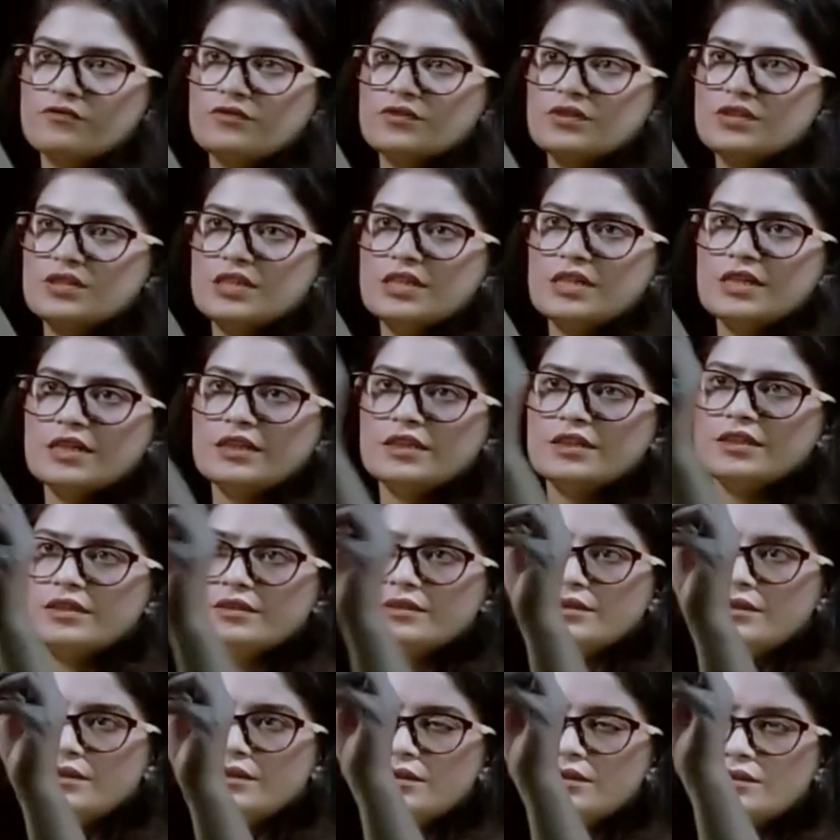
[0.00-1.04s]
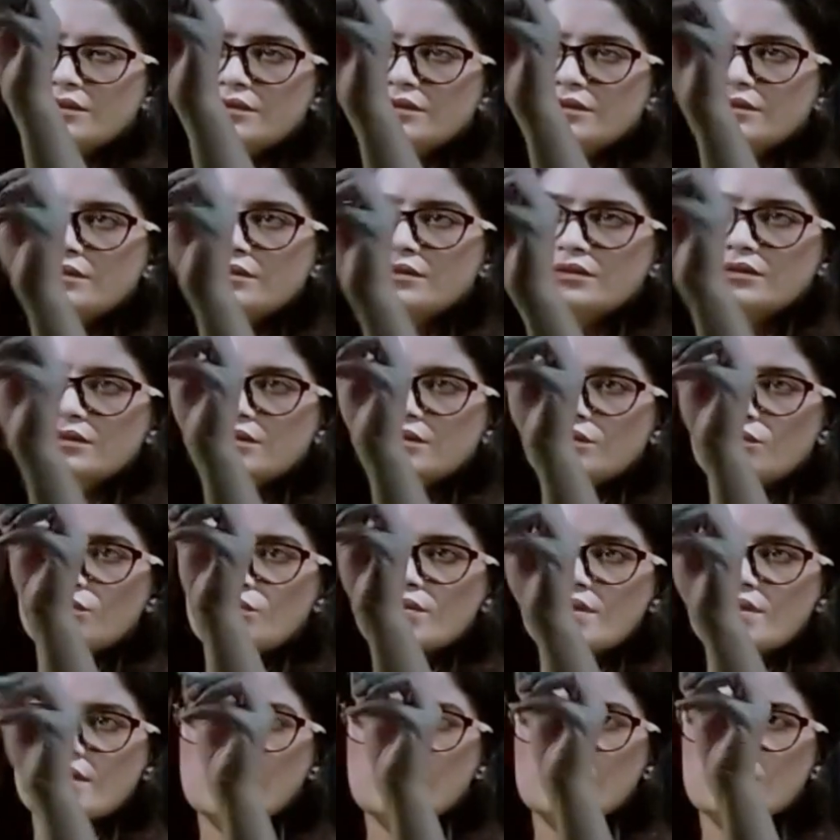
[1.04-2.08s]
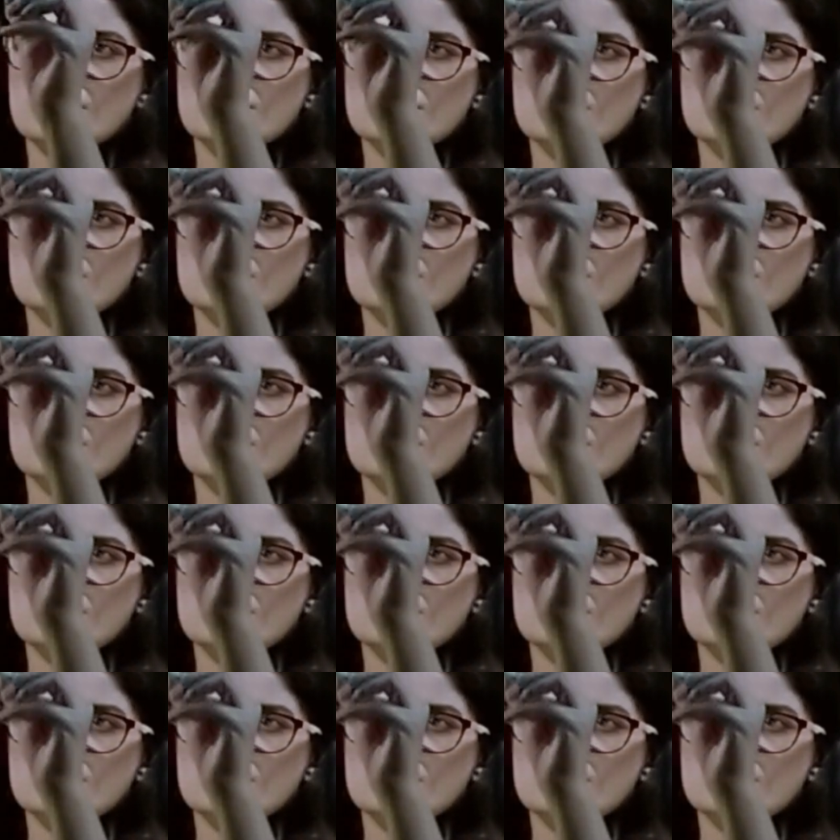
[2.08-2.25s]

DNA, we say.